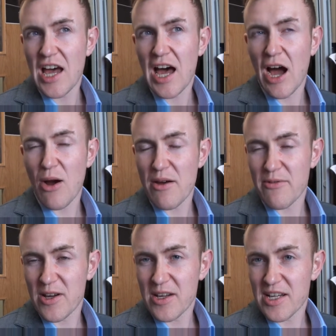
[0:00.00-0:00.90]

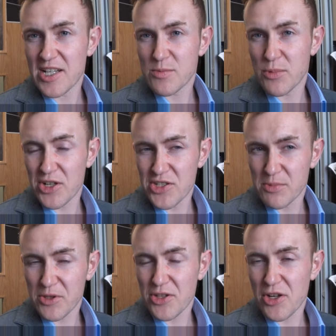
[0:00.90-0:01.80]
However, it's
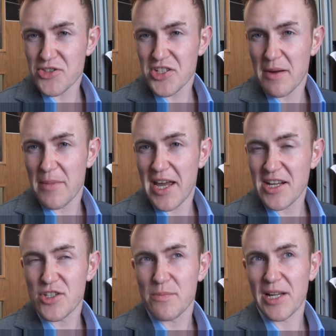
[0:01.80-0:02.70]
possible that on some
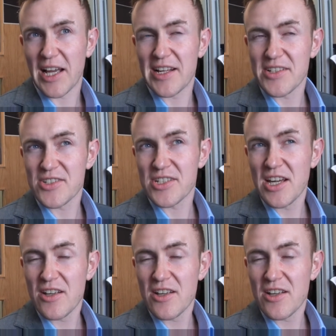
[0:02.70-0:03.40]
exoplanets